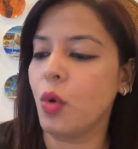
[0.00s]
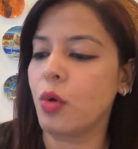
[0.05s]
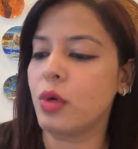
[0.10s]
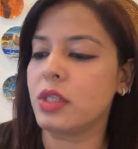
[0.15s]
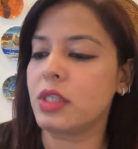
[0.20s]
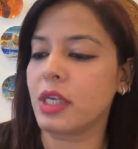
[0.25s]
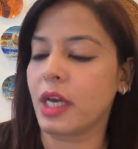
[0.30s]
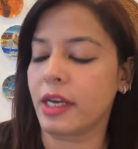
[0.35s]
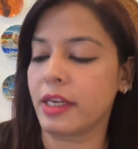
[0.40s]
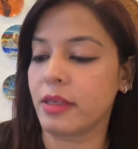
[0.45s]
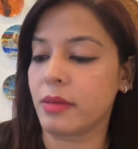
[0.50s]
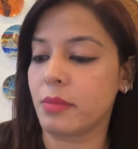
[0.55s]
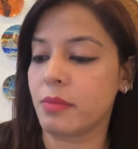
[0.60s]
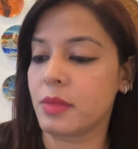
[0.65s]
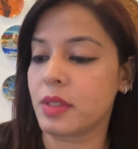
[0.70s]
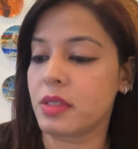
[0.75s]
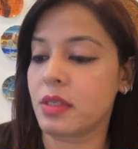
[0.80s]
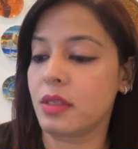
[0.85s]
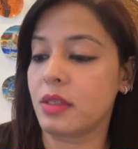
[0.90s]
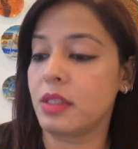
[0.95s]
load
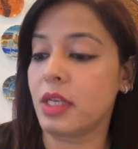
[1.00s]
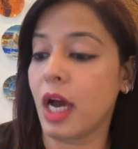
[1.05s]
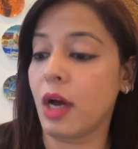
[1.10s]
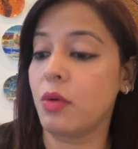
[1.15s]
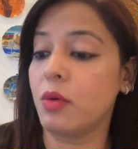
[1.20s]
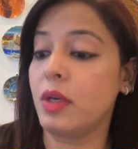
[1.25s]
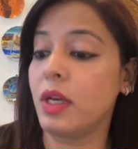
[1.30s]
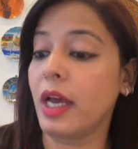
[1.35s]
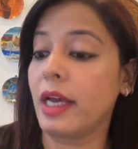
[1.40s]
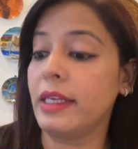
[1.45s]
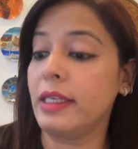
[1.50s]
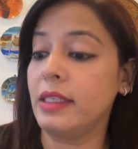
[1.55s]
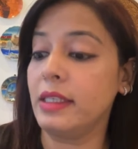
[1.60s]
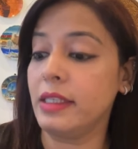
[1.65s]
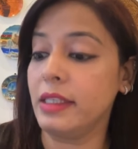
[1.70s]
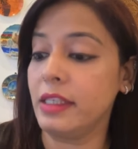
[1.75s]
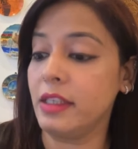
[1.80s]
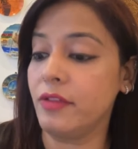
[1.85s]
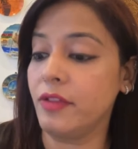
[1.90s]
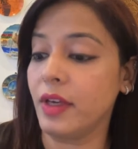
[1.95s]
times, downline
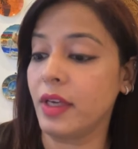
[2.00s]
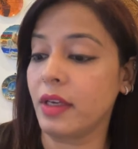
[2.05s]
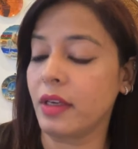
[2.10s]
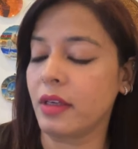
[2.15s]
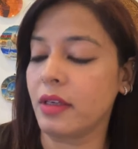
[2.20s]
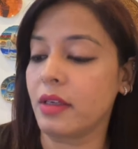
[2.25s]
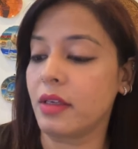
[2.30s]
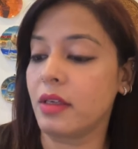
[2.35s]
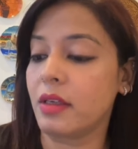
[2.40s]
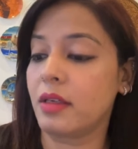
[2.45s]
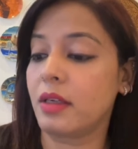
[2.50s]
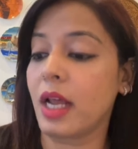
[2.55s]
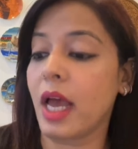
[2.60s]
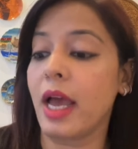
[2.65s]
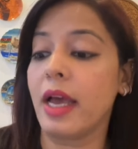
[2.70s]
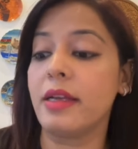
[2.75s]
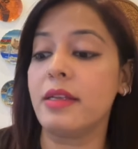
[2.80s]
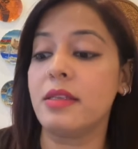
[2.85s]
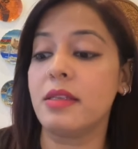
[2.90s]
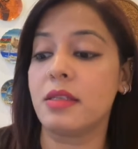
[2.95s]
leaving,
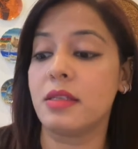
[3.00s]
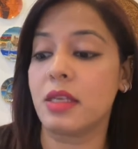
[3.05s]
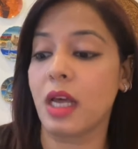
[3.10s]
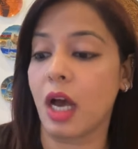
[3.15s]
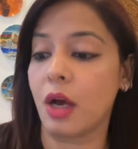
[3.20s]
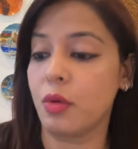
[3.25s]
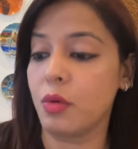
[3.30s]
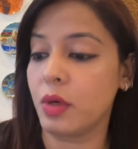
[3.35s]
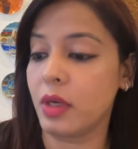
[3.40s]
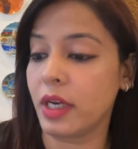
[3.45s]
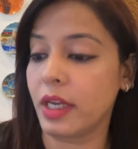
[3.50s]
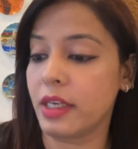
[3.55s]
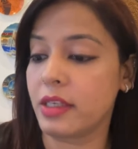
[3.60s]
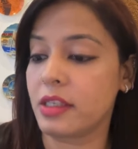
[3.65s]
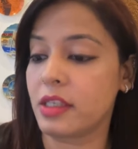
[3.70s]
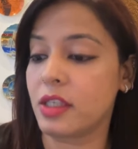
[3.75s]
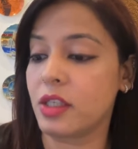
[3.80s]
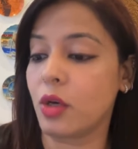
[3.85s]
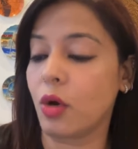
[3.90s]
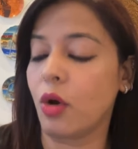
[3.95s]
ranks
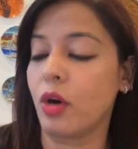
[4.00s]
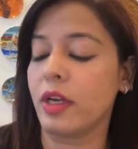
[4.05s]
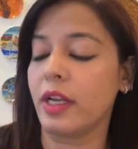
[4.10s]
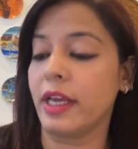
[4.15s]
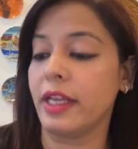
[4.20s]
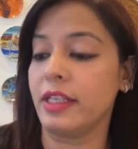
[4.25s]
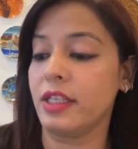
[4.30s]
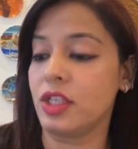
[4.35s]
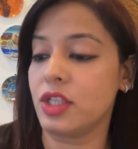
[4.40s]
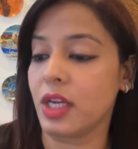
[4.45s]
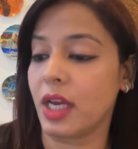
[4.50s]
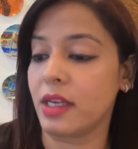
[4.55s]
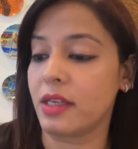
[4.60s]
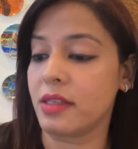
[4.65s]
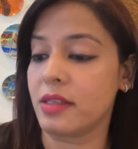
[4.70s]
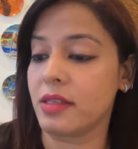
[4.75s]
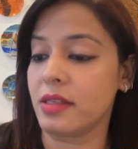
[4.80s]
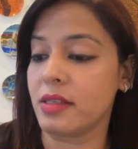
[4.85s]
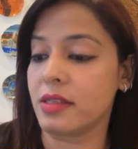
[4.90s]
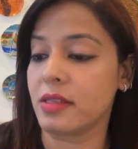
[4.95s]
downgraded, or any
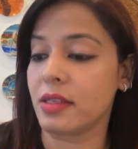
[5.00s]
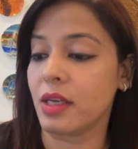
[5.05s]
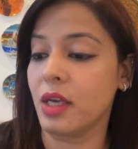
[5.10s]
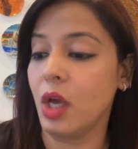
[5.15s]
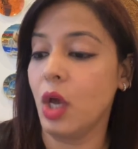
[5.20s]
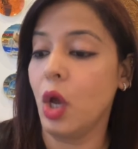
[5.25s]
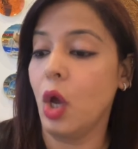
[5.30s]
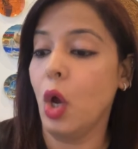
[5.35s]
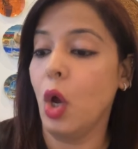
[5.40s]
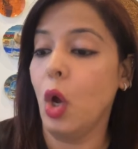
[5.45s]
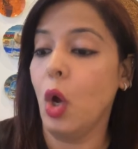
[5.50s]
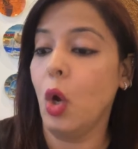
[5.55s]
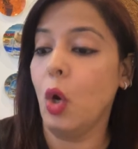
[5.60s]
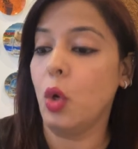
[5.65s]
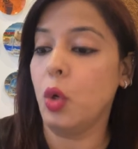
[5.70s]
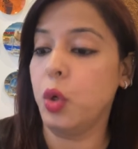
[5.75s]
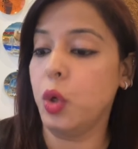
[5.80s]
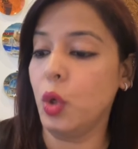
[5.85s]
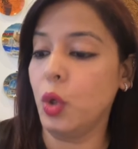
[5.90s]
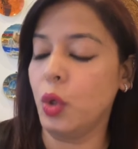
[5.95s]
challenges?
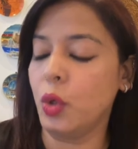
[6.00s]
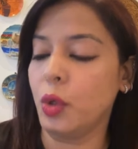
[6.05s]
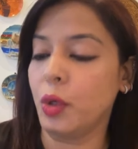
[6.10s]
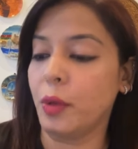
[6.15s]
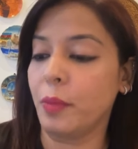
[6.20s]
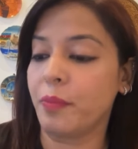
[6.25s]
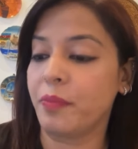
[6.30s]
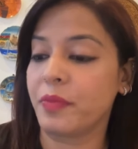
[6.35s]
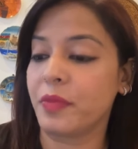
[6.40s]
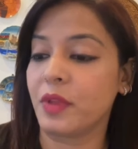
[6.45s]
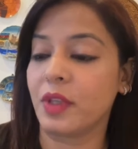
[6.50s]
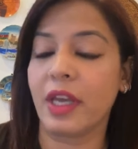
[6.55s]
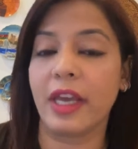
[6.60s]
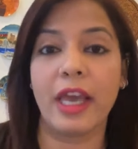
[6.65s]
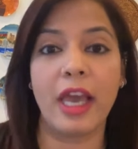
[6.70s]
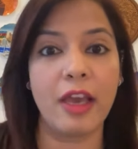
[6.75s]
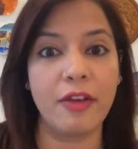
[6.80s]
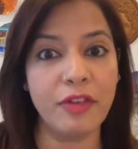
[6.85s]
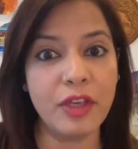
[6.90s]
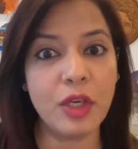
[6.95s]
Whew,
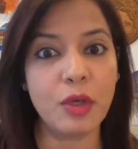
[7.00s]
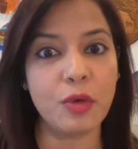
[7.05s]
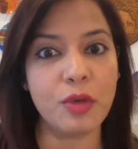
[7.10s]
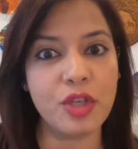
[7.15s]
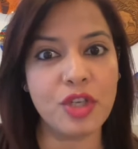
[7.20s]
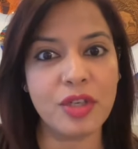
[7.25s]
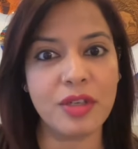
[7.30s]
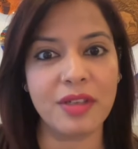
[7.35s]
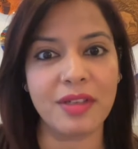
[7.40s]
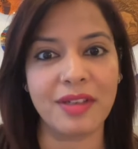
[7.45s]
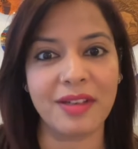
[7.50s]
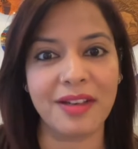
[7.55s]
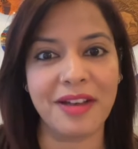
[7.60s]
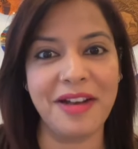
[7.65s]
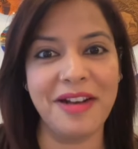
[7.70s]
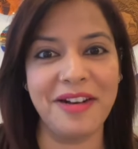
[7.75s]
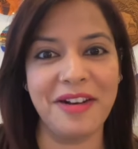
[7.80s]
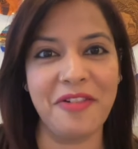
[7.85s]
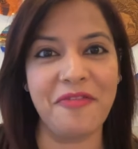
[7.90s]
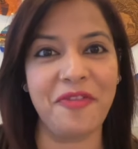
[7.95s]
heavy question
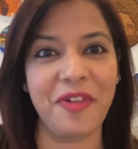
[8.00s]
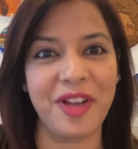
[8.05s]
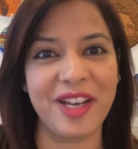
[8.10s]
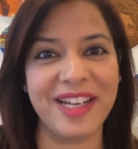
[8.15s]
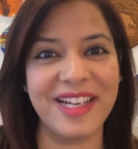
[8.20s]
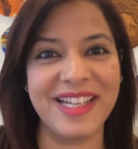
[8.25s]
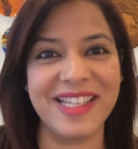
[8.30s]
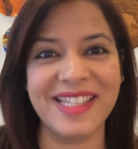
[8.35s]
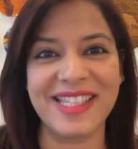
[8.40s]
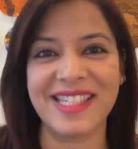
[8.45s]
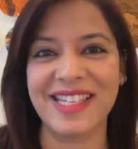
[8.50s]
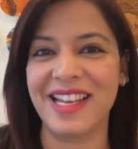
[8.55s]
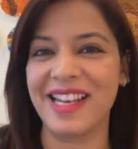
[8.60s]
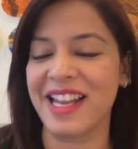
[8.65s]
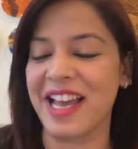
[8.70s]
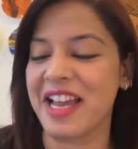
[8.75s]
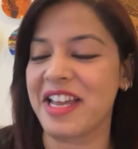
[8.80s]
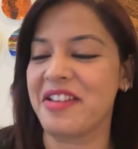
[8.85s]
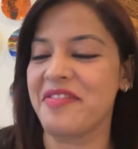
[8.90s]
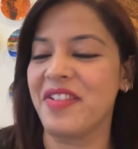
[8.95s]
for an Insta
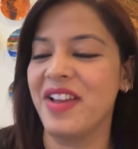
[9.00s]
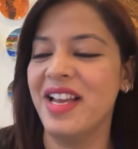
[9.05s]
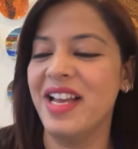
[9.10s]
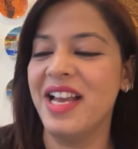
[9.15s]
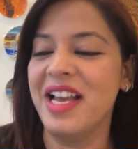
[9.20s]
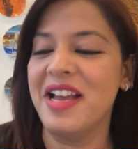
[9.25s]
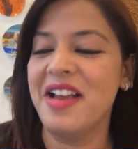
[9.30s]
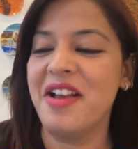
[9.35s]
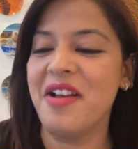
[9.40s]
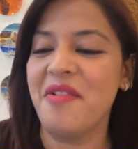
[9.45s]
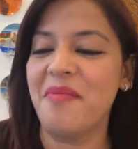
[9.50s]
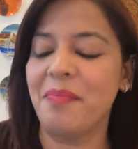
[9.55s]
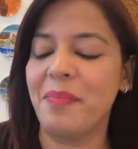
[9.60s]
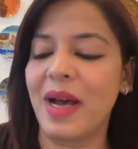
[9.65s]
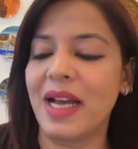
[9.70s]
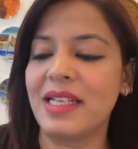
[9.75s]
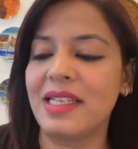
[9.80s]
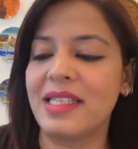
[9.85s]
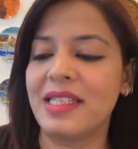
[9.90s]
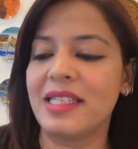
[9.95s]
live.
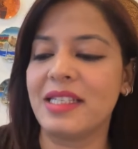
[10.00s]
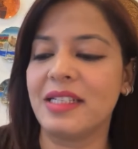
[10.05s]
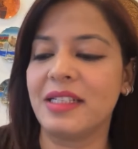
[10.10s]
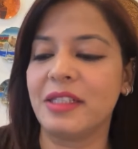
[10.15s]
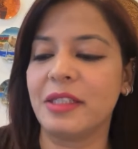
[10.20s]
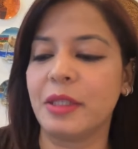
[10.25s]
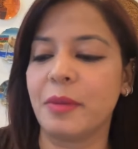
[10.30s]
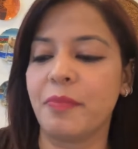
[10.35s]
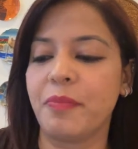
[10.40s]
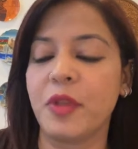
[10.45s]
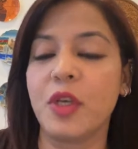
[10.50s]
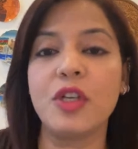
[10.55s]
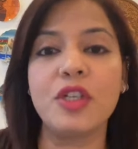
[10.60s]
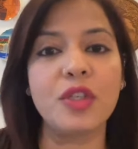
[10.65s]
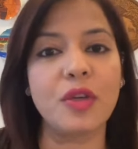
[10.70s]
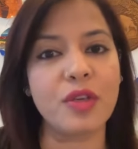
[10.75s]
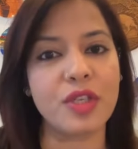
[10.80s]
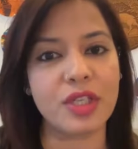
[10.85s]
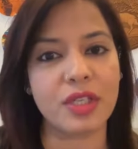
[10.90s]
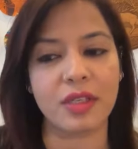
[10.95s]
But
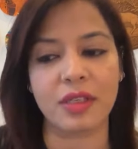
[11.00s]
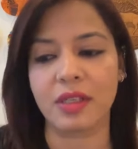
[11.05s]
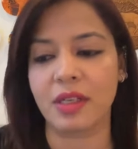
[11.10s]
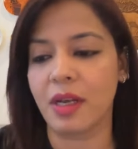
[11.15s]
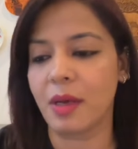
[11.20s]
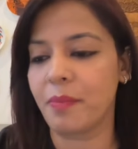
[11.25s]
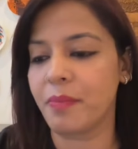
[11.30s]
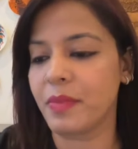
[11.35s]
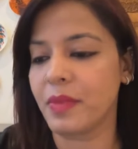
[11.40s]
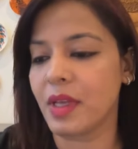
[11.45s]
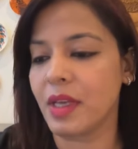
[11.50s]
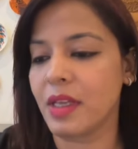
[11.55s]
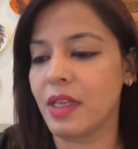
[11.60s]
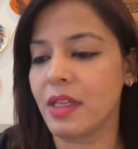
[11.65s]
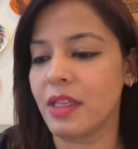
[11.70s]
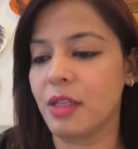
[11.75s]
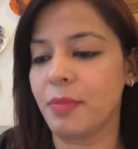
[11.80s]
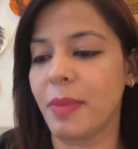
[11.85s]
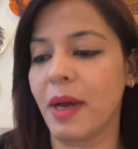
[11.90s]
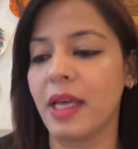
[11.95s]
good question,
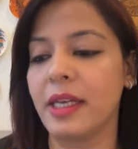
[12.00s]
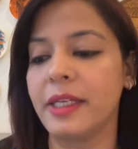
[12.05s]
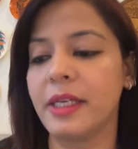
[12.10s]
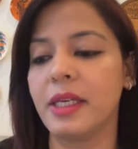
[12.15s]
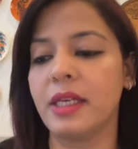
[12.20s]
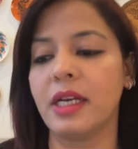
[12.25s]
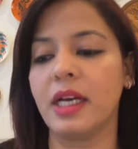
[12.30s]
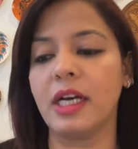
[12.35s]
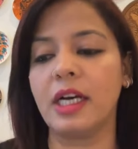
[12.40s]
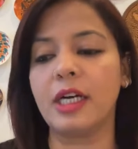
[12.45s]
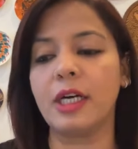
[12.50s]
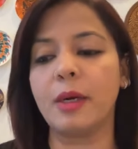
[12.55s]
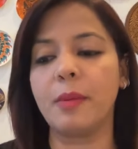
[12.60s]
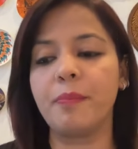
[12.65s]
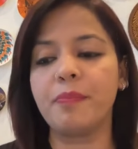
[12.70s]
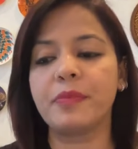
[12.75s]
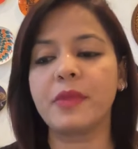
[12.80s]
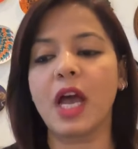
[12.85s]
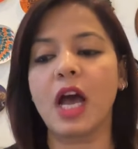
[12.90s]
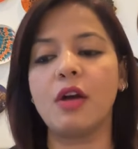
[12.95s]
Deepali.
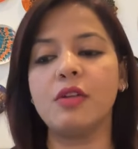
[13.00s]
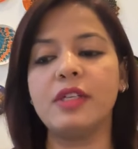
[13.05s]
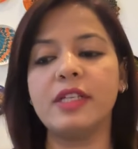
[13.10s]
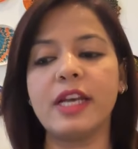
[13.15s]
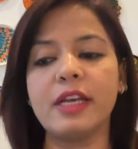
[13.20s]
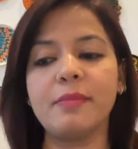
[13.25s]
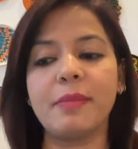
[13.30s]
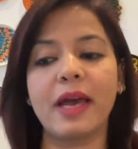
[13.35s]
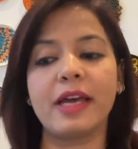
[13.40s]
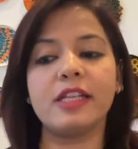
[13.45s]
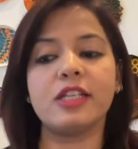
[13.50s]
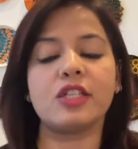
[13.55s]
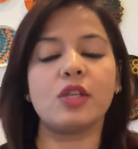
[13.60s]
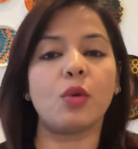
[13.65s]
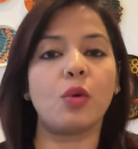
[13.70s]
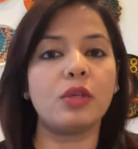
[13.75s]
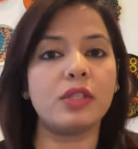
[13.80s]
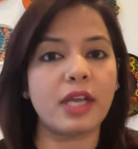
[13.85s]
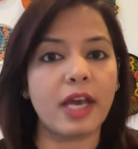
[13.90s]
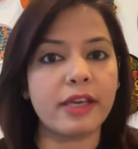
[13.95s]
How did I manage
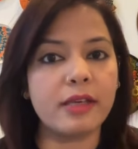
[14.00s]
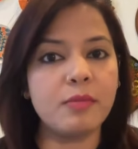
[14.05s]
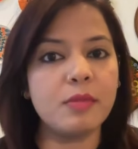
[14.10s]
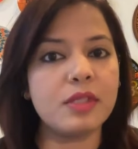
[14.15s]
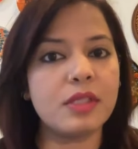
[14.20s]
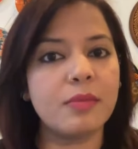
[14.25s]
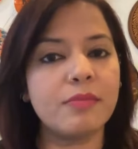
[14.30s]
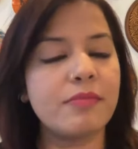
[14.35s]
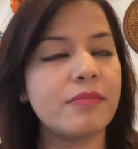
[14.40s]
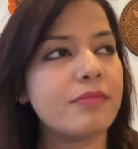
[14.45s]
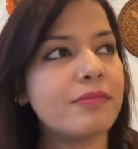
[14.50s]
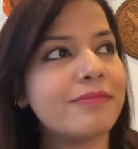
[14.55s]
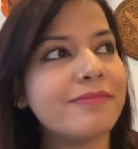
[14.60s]
load times?